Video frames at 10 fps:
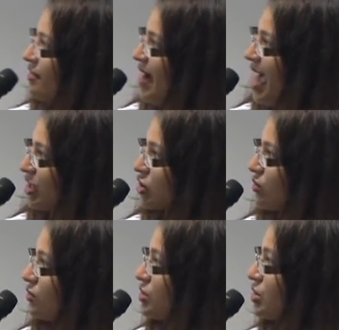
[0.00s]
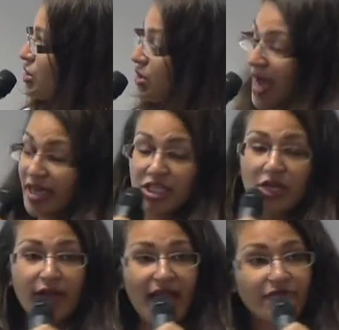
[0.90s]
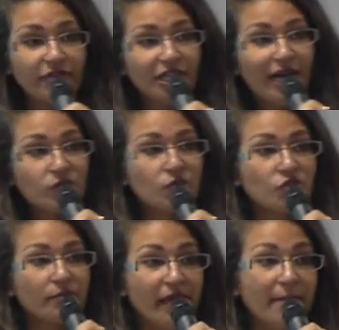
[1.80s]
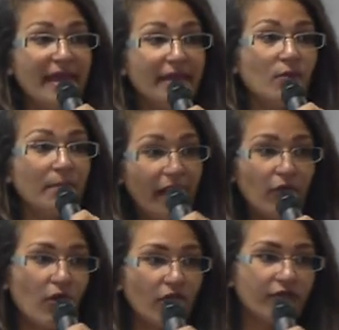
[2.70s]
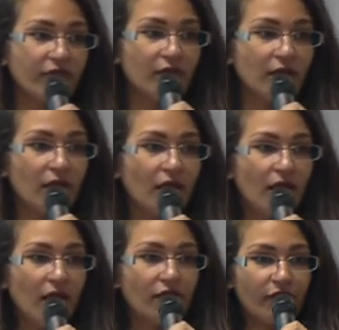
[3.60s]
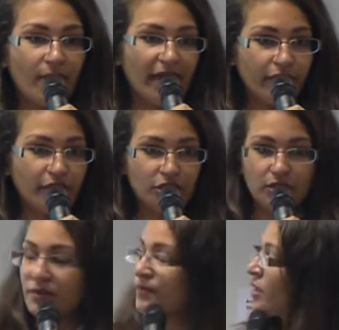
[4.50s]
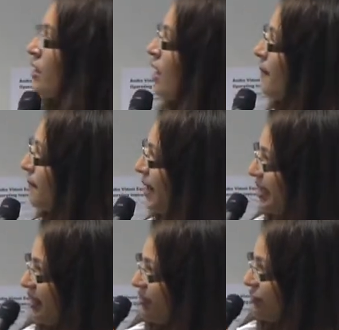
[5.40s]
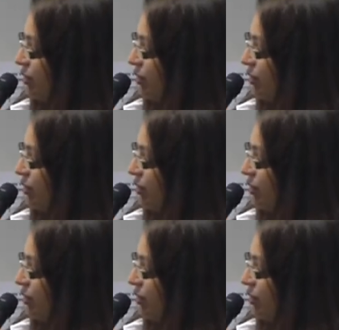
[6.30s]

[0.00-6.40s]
their actual. So actually, on average, households are being made better off from migration. But if